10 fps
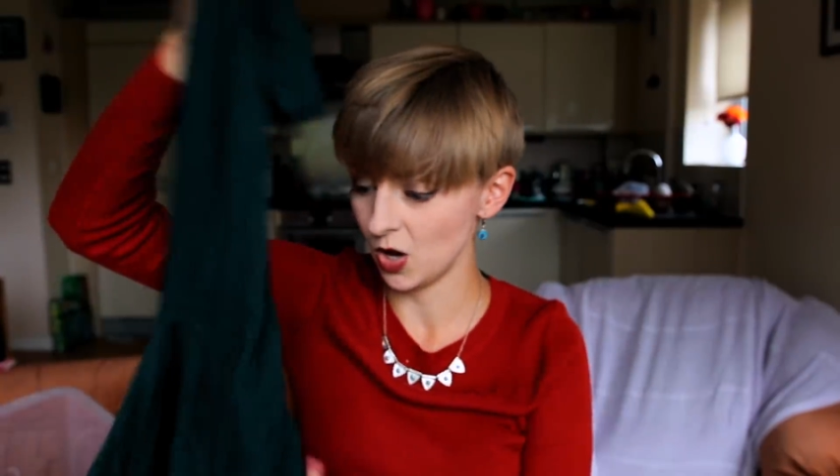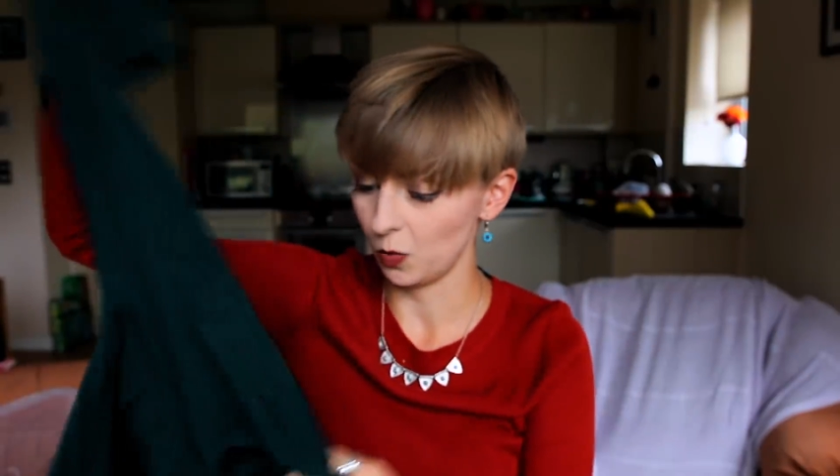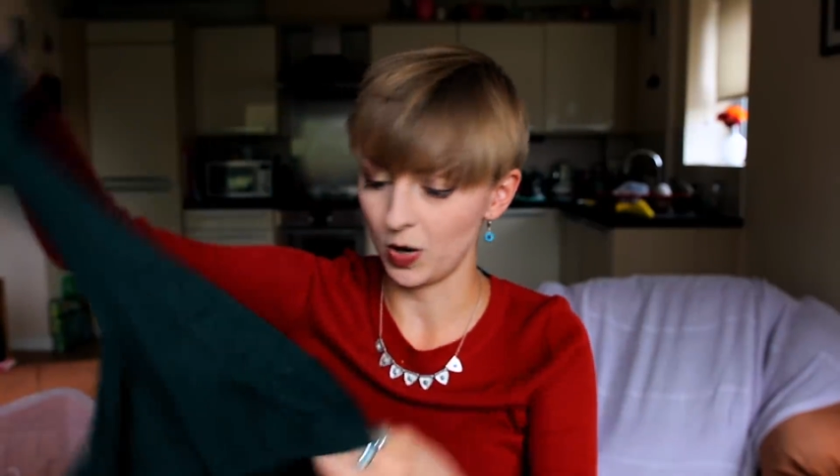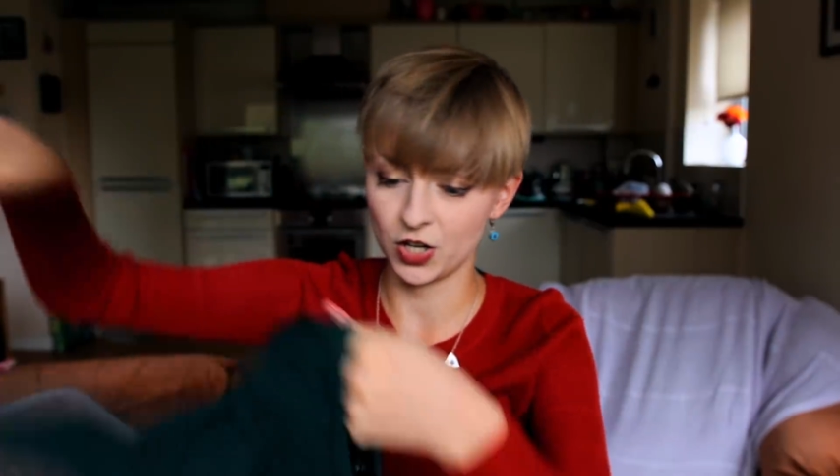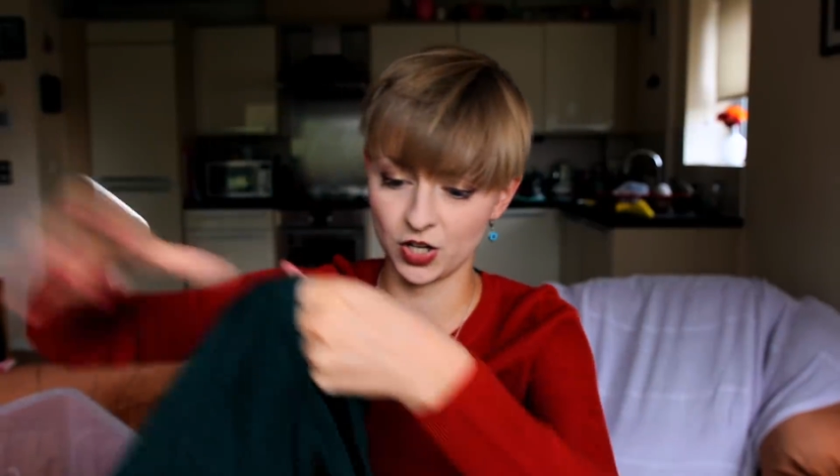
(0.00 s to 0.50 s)

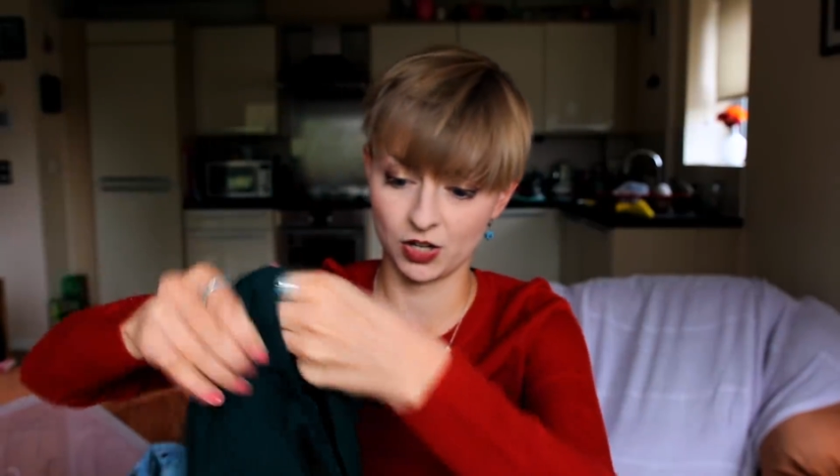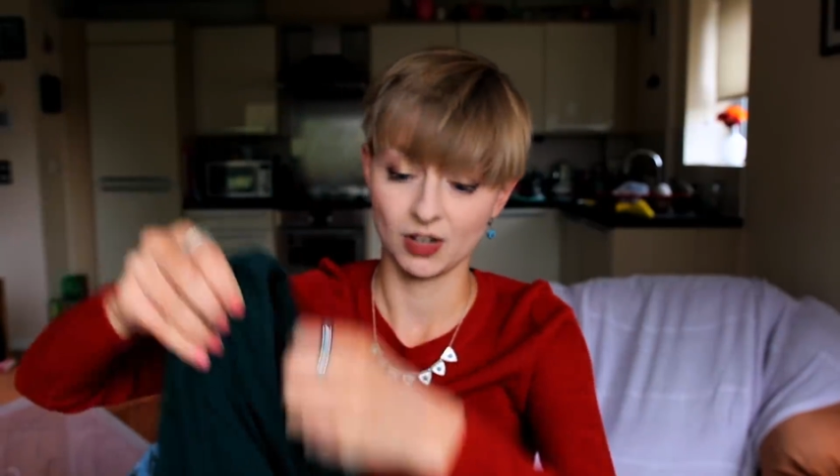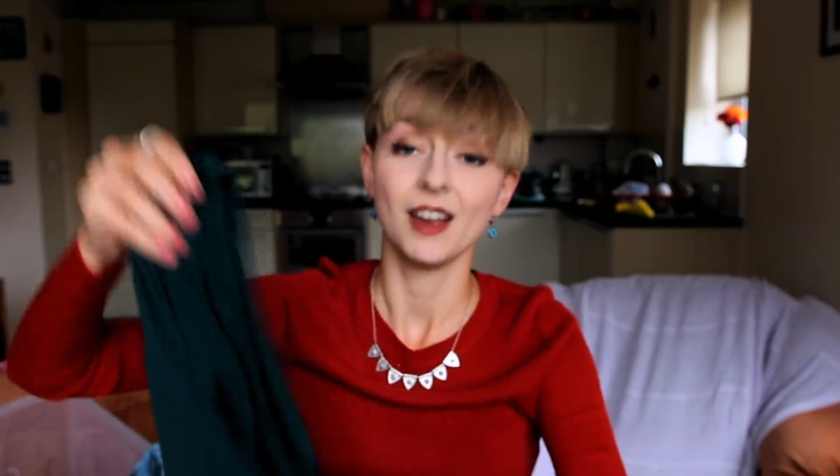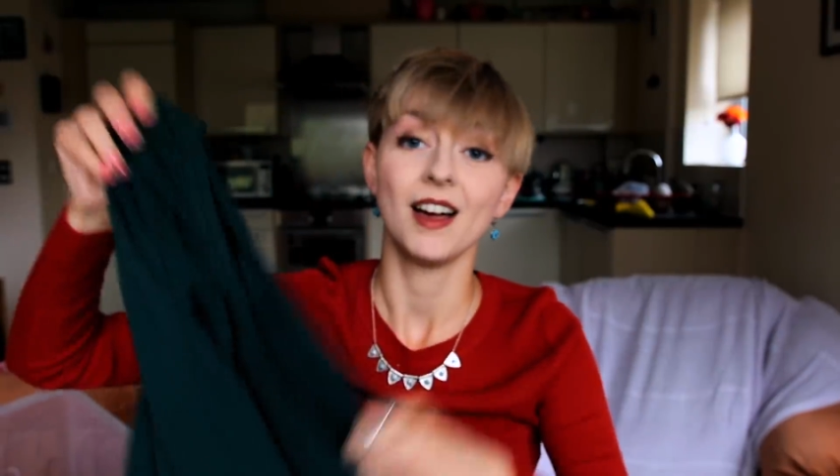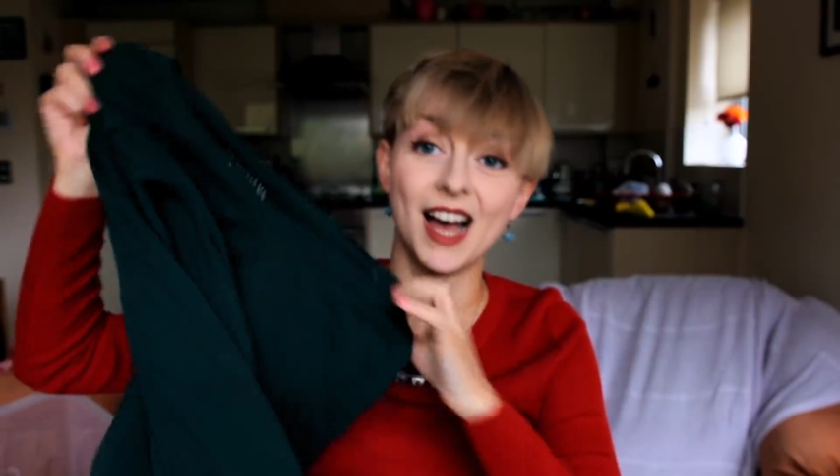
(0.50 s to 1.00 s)

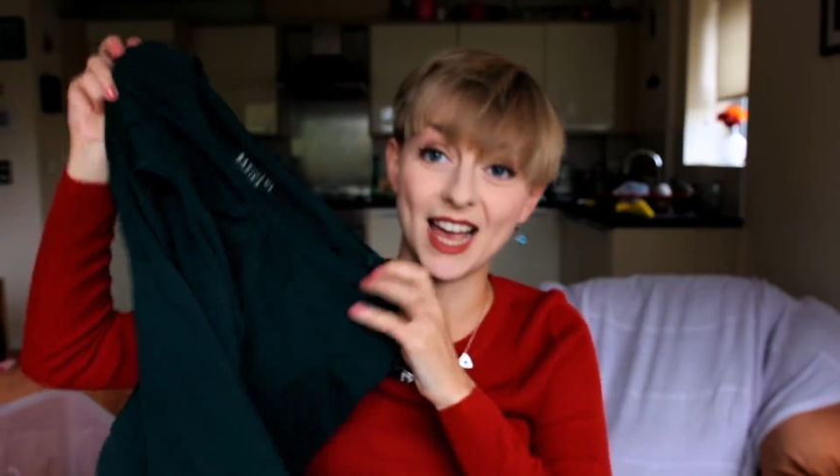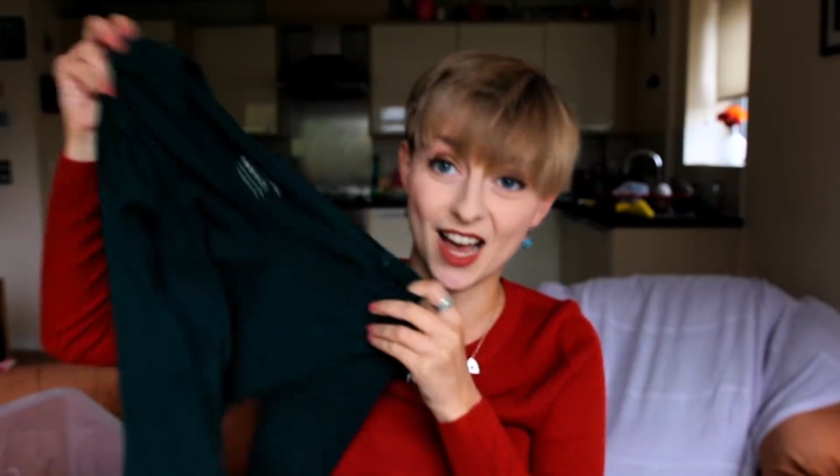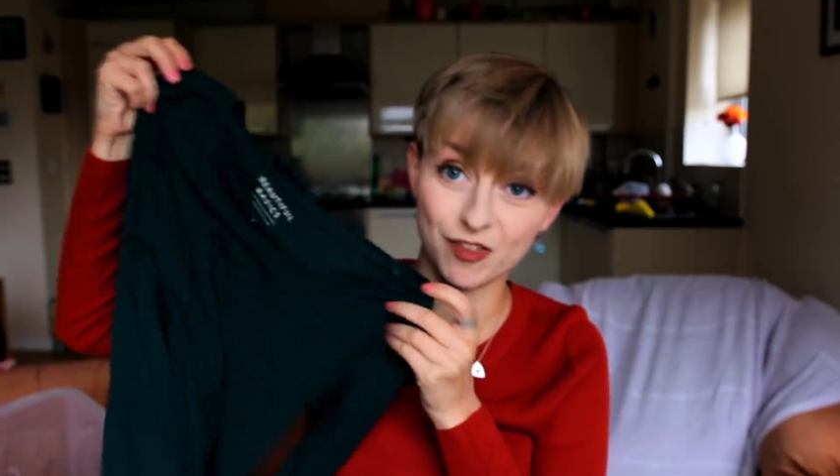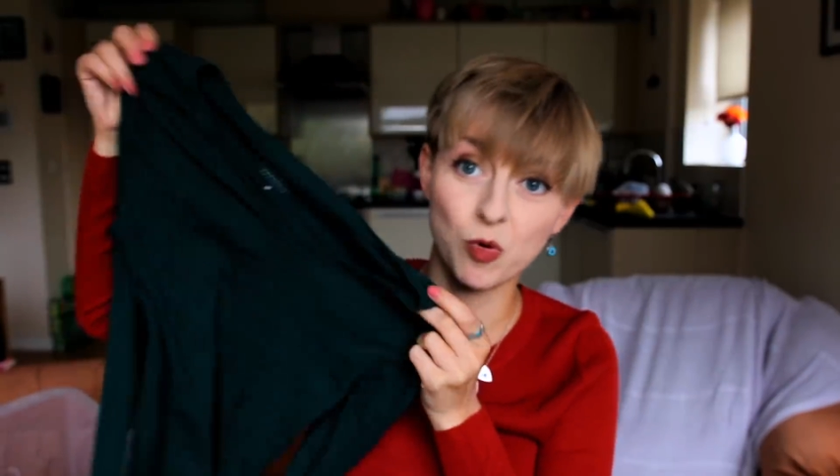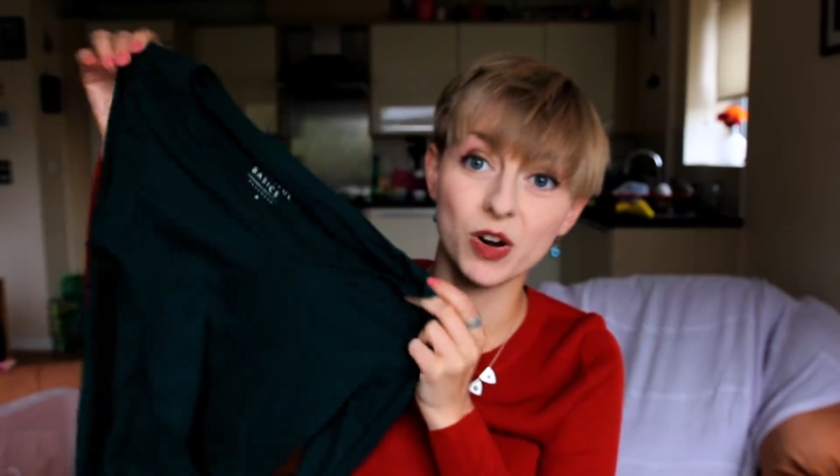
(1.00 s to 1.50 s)
which I
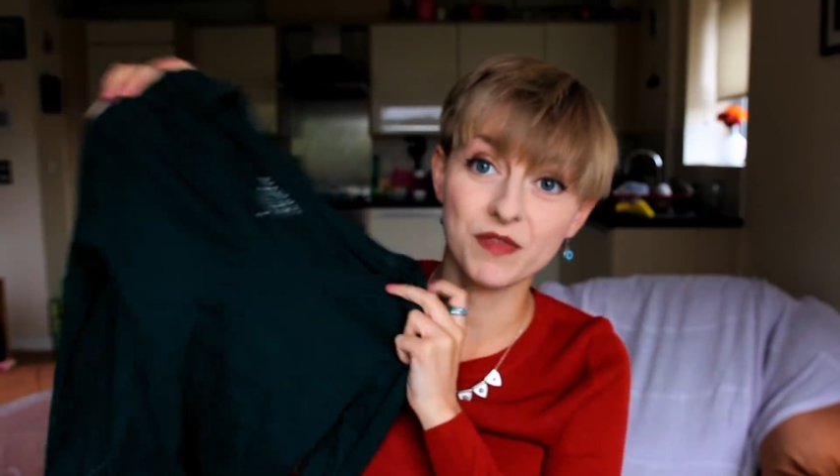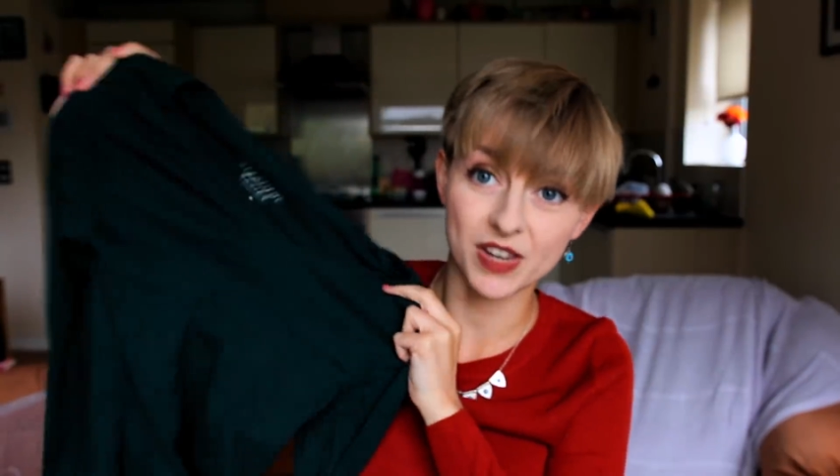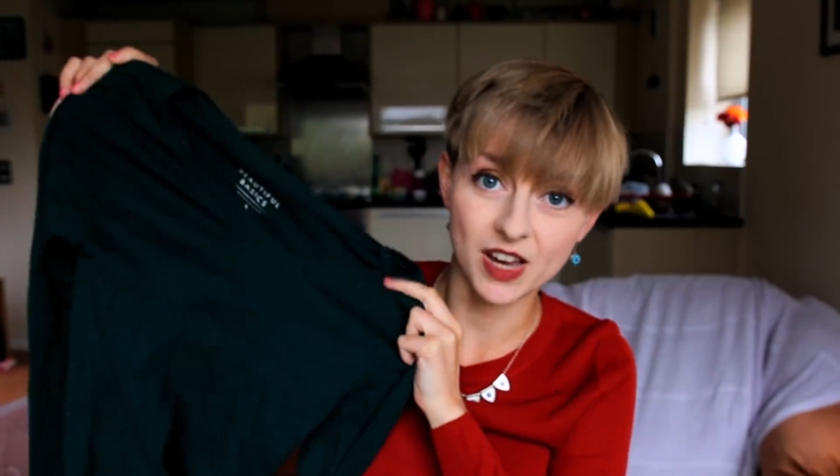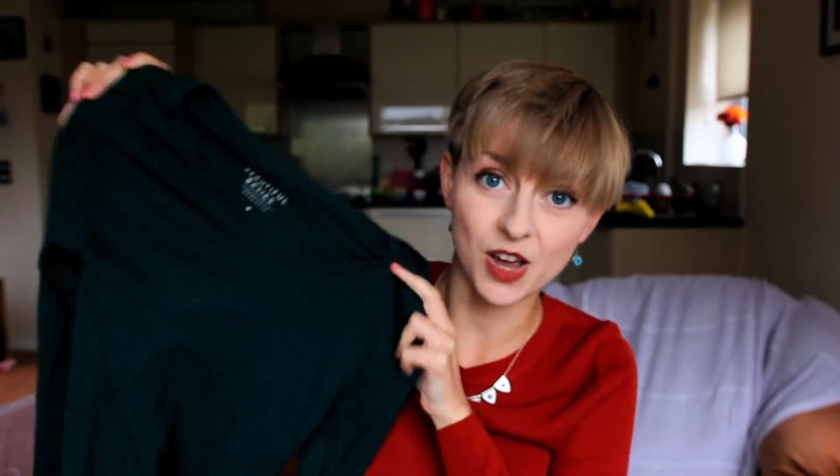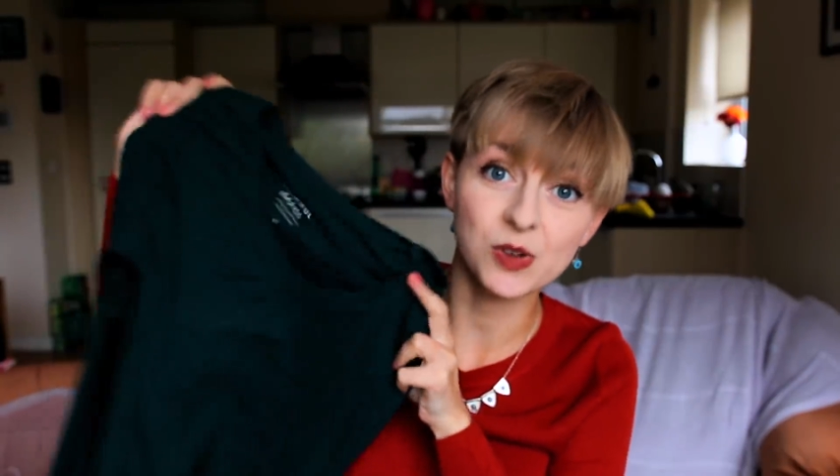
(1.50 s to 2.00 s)
have worn in
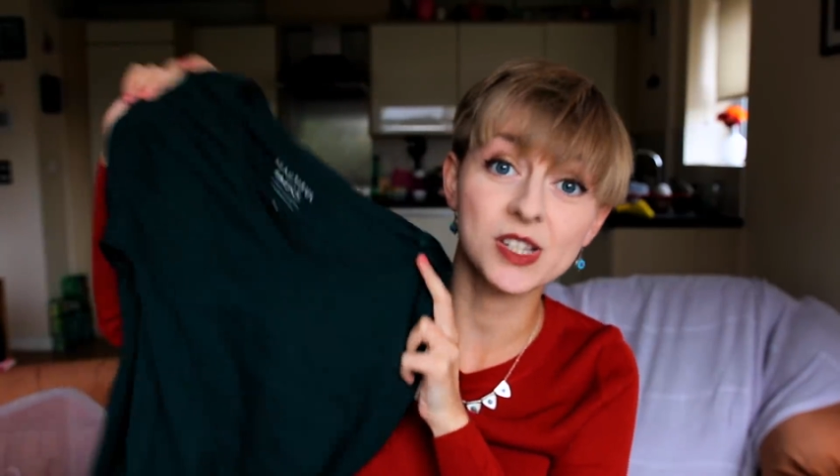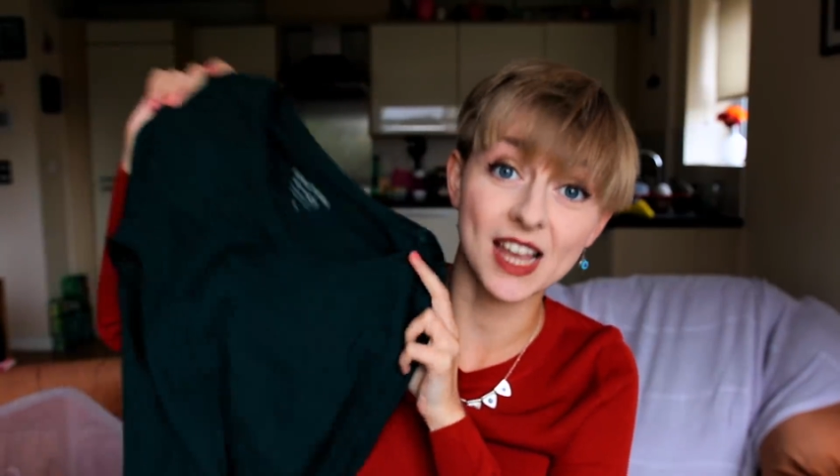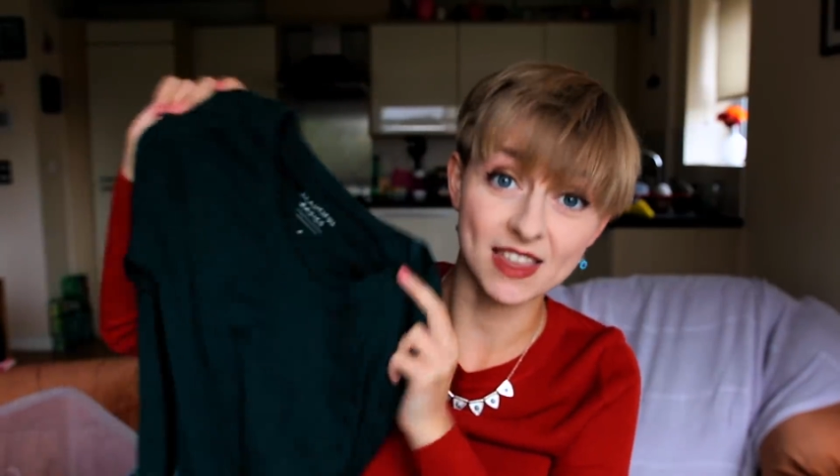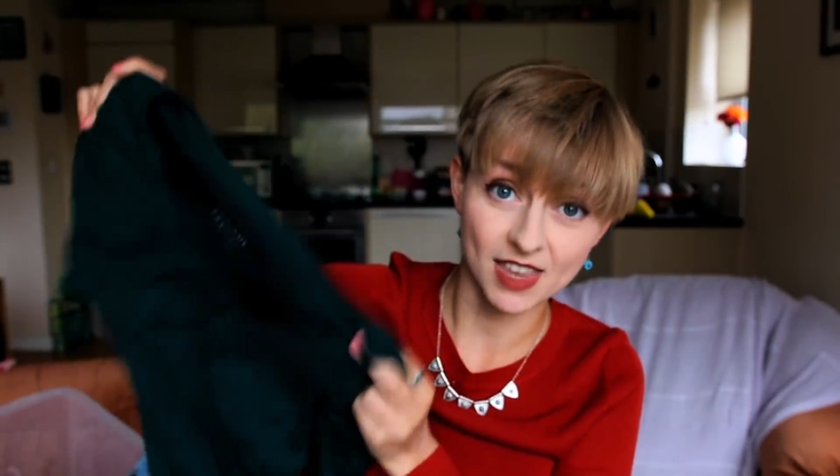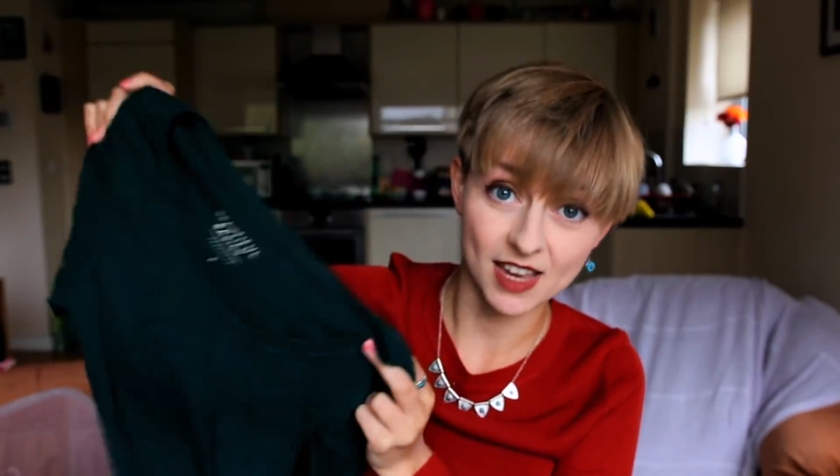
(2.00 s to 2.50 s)
videos like